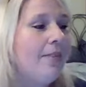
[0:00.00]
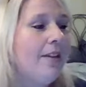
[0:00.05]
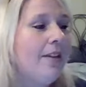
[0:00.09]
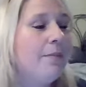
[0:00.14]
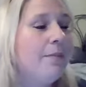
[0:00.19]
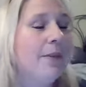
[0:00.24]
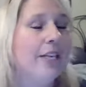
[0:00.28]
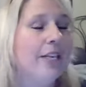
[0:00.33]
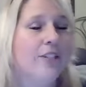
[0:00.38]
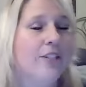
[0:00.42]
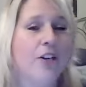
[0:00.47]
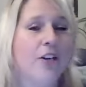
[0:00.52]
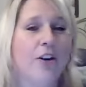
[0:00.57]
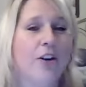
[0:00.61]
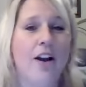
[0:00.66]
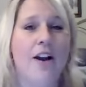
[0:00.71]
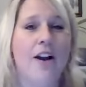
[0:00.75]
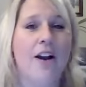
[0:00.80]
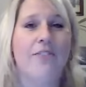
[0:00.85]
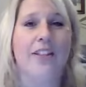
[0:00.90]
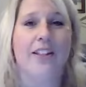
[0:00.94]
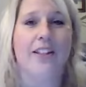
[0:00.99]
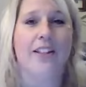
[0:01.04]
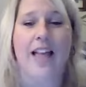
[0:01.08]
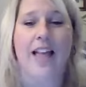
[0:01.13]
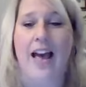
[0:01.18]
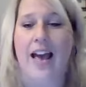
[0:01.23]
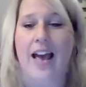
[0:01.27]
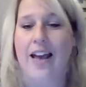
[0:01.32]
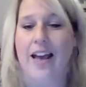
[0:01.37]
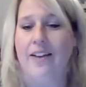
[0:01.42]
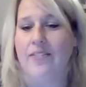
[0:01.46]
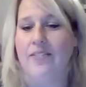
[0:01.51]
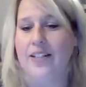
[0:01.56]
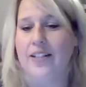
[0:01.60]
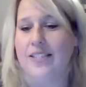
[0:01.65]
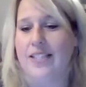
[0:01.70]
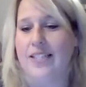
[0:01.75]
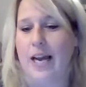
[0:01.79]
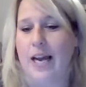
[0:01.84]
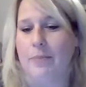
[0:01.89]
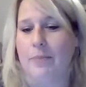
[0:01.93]
I'm going to turn off the live
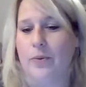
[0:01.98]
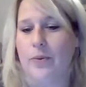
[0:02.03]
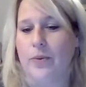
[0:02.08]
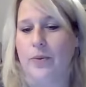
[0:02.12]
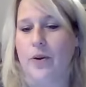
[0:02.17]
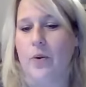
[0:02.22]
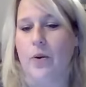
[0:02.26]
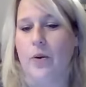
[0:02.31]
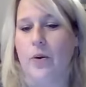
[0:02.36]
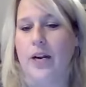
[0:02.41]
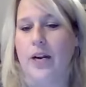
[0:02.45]
and stop the recording.